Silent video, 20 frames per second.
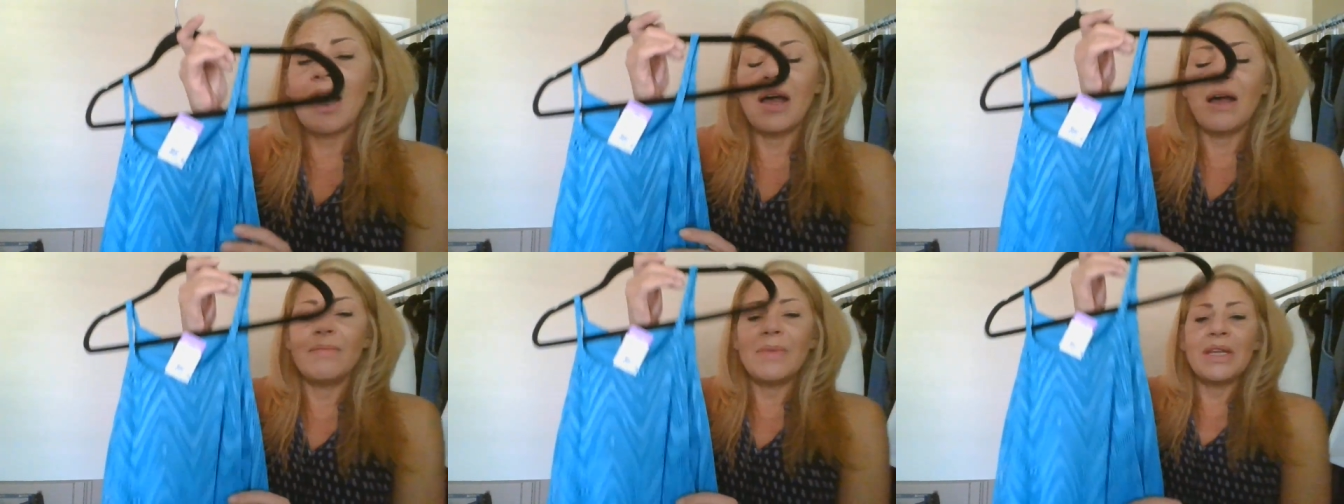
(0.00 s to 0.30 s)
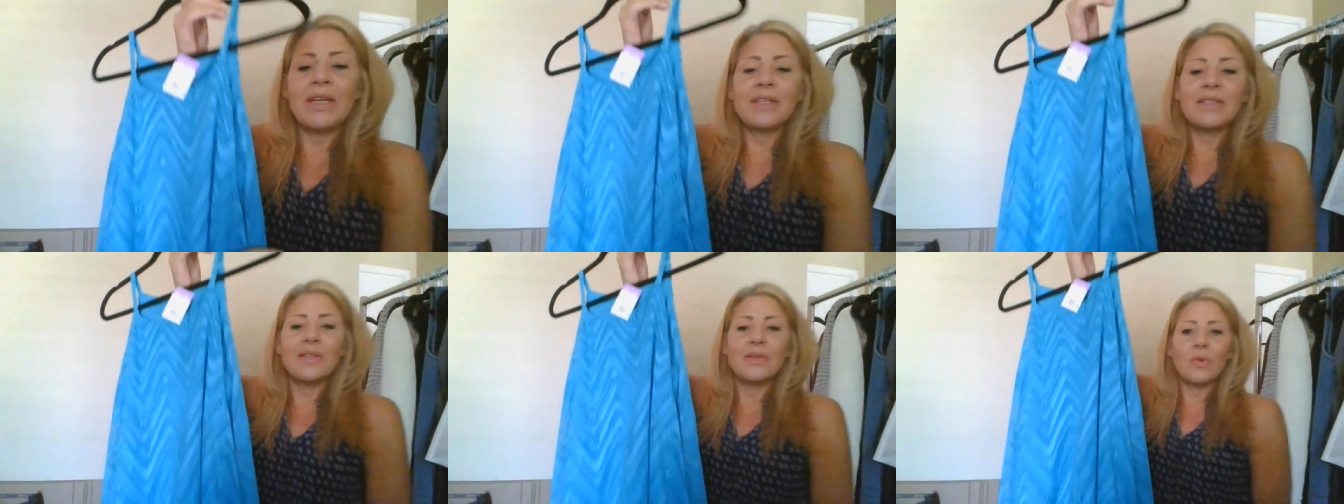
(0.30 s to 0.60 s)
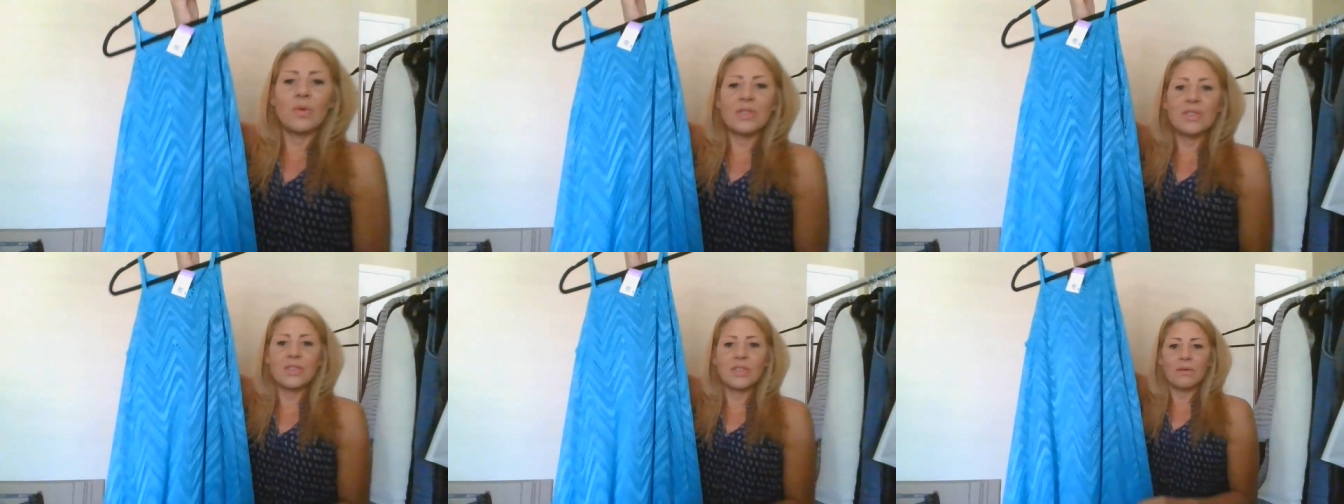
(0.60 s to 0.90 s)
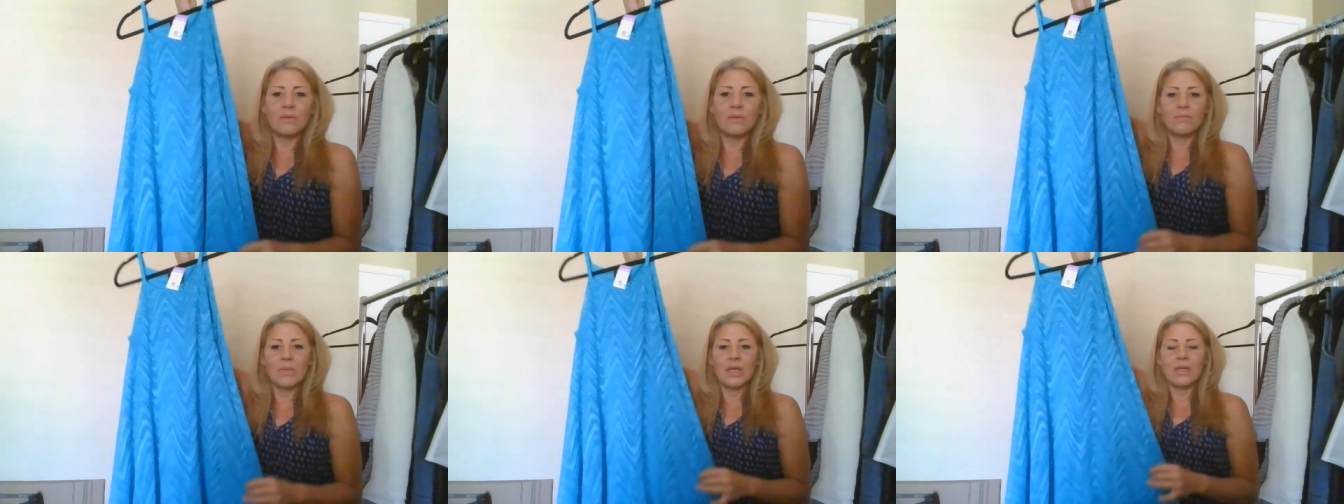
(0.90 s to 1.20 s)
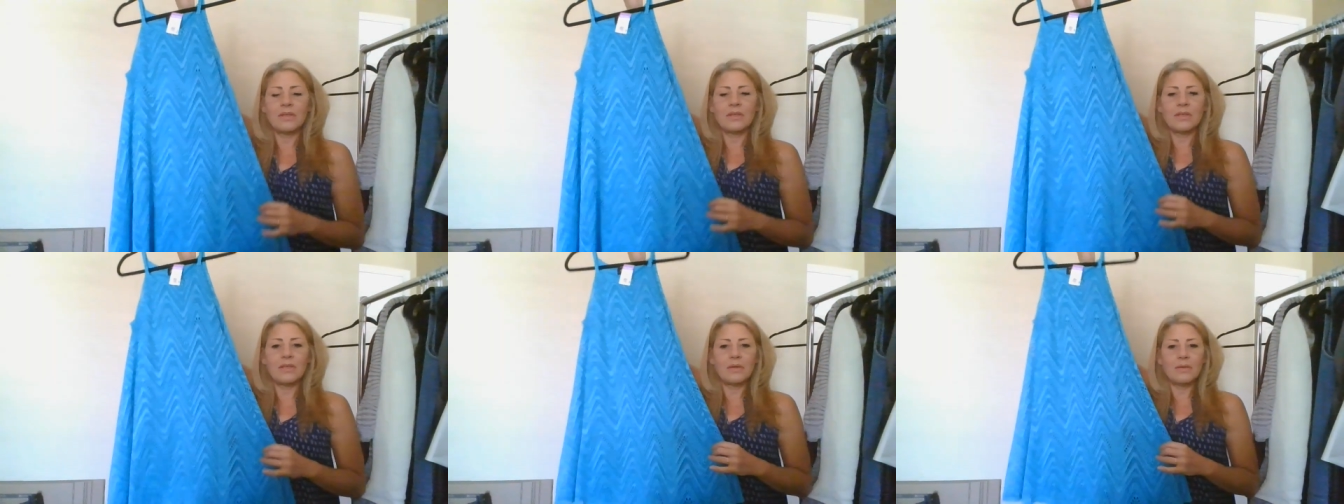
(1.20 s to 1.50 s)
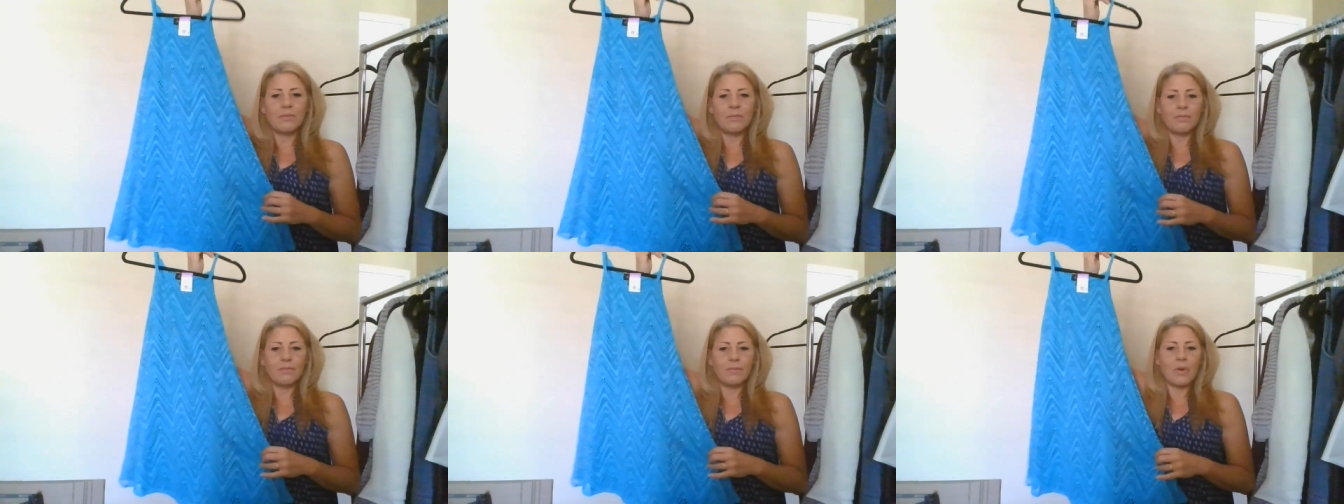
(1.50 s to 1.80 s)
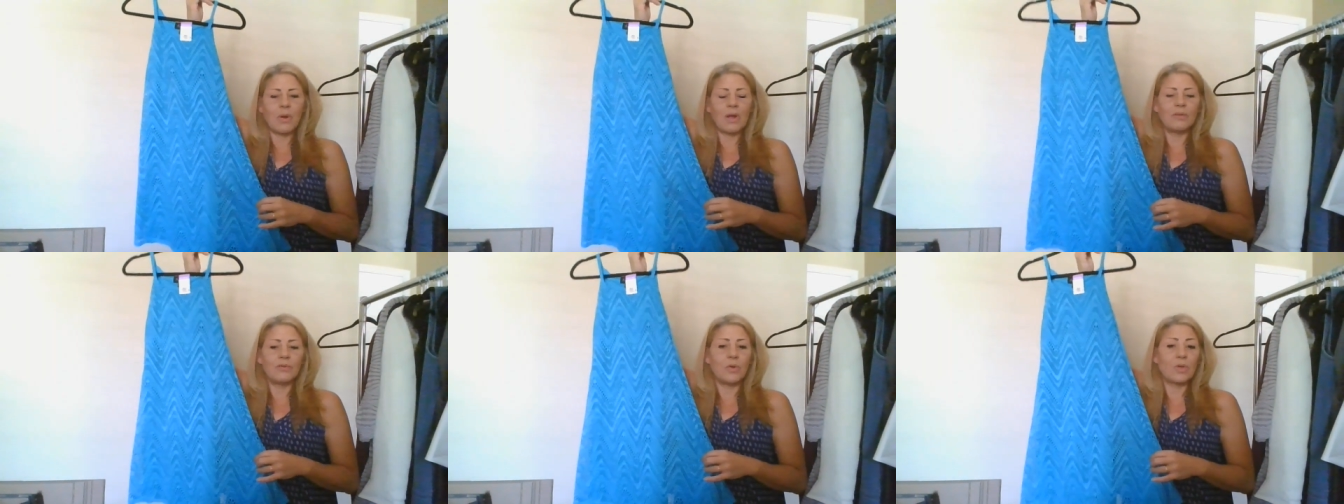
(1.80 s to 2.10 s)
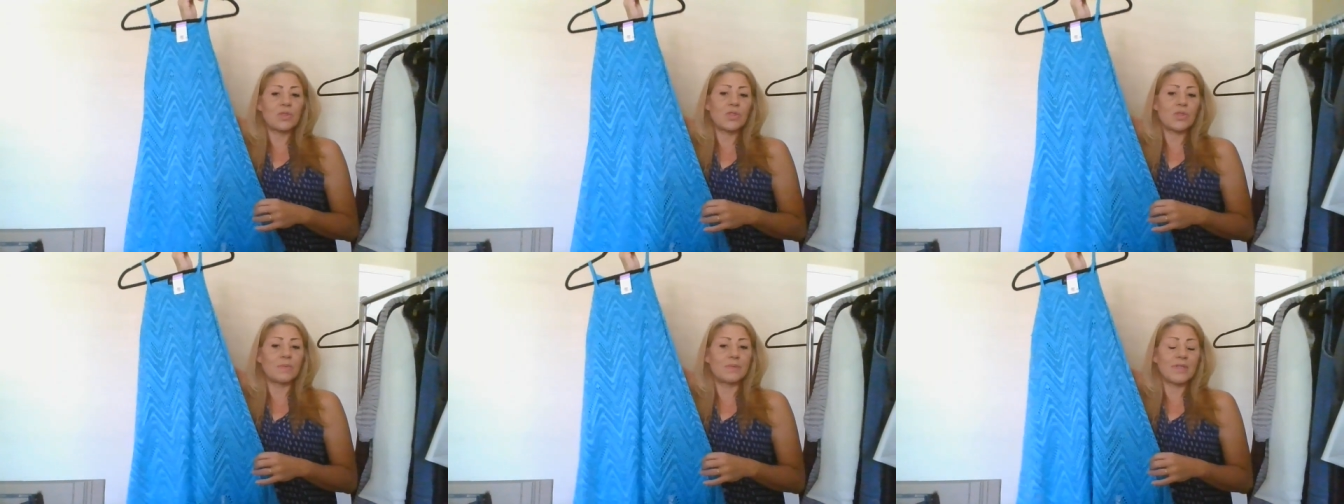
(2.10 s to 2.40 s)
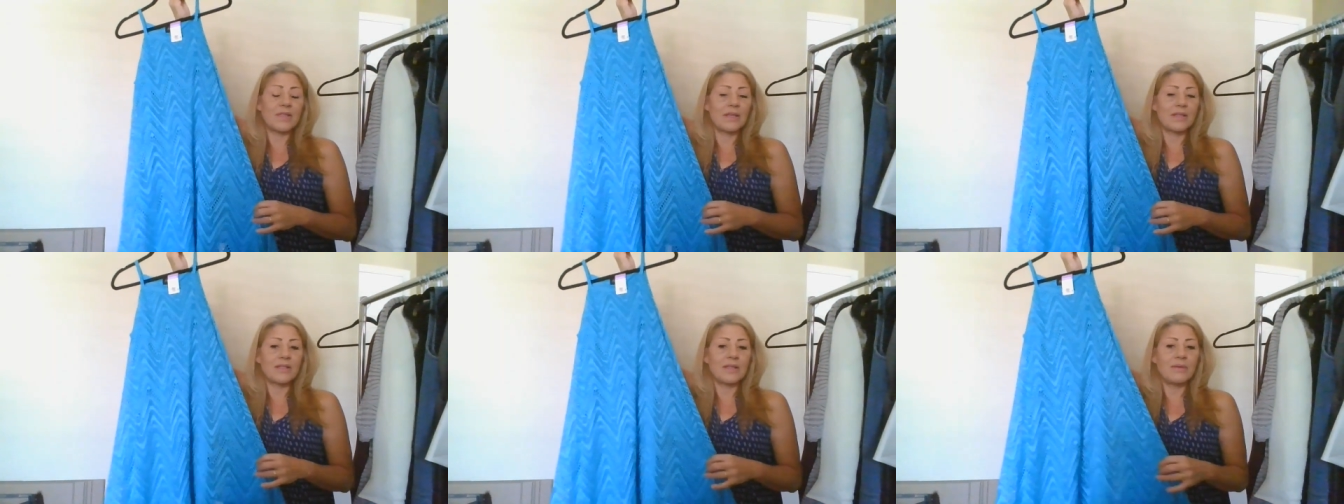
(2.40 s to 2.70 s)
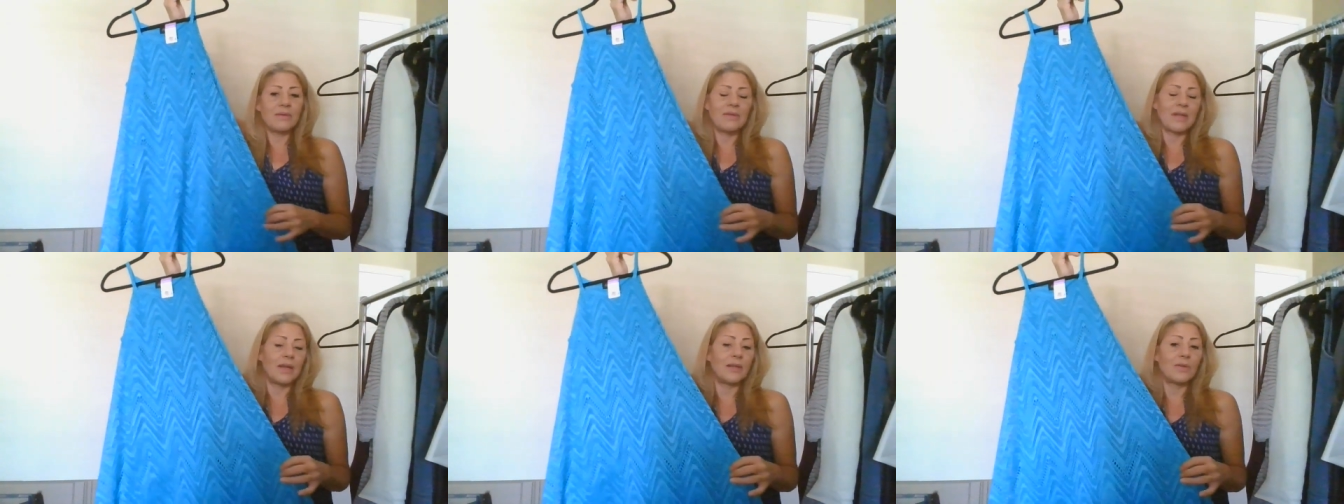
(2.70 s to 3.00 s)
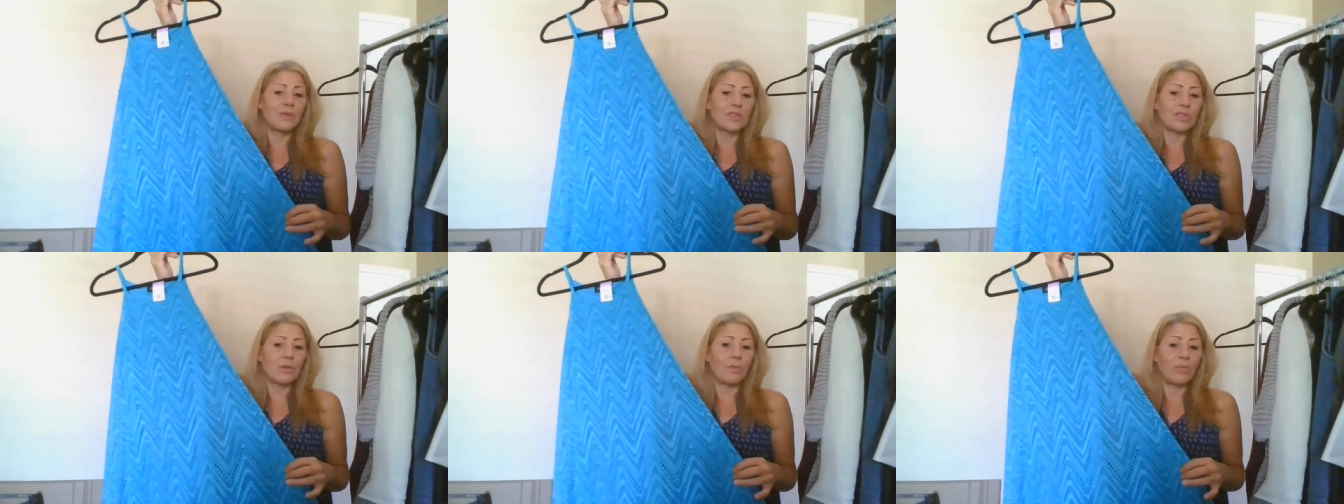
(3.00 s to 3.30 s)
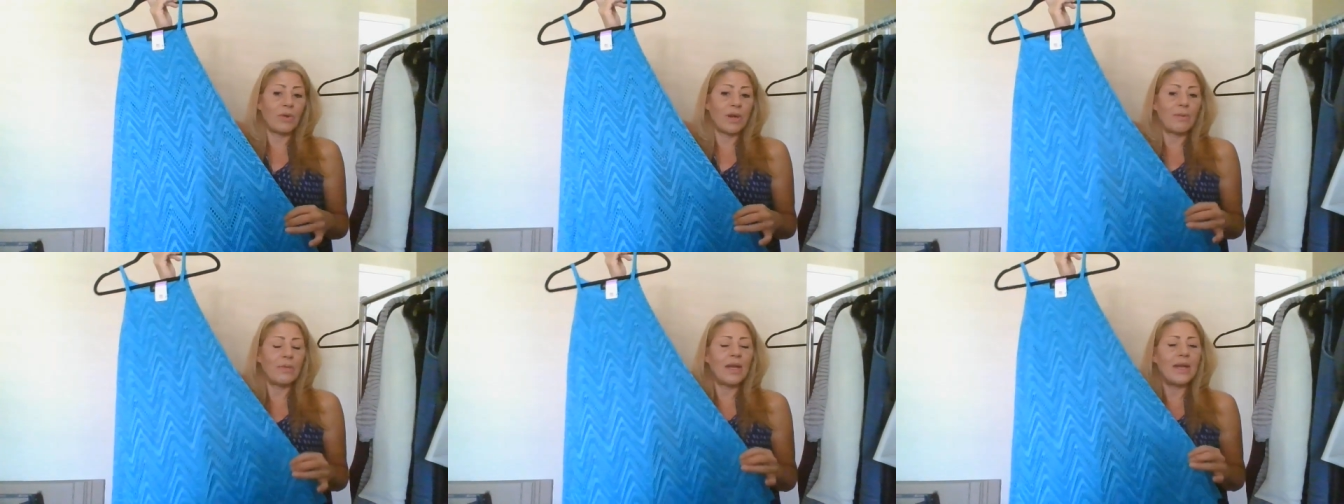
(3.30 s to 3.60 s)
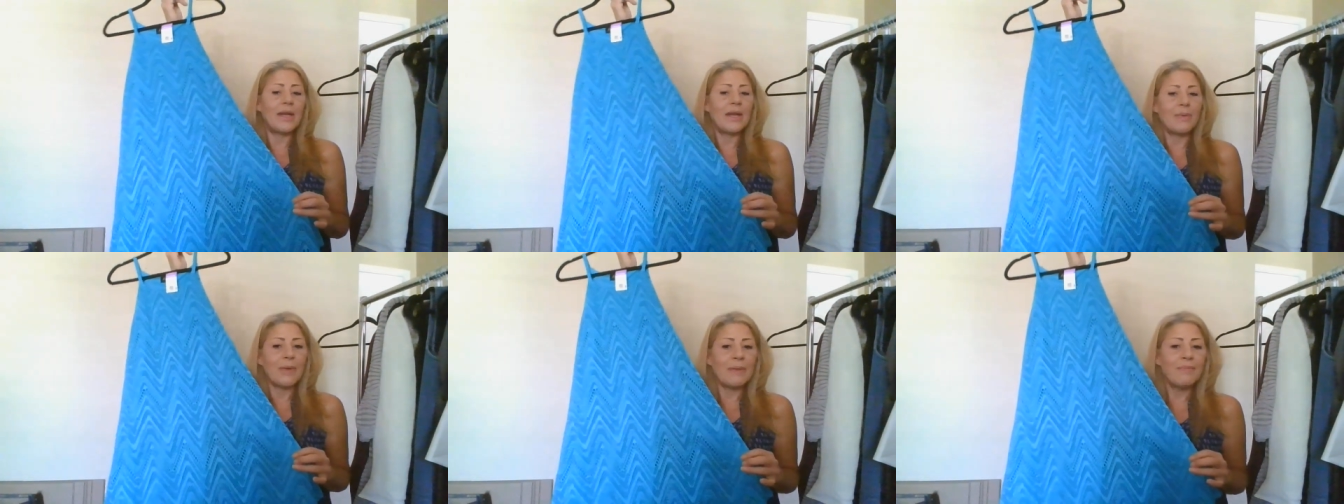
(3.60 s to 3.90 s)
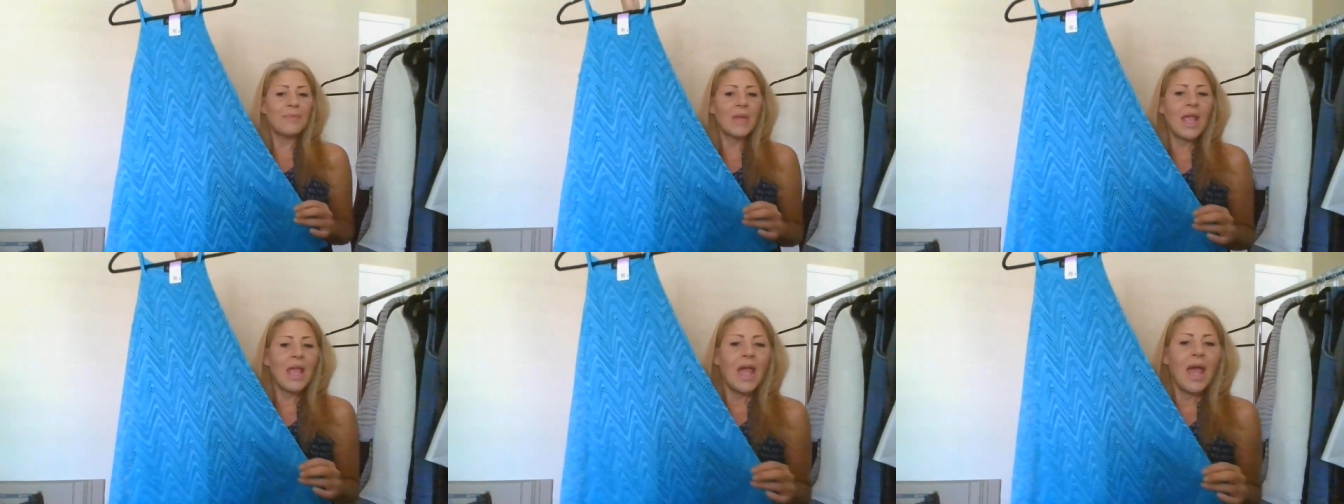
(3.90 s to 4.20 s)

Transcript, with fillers: Um, it is a Nordstrom. Oh, Nordstrom sells it, not a Nordstrom brand, but anyway.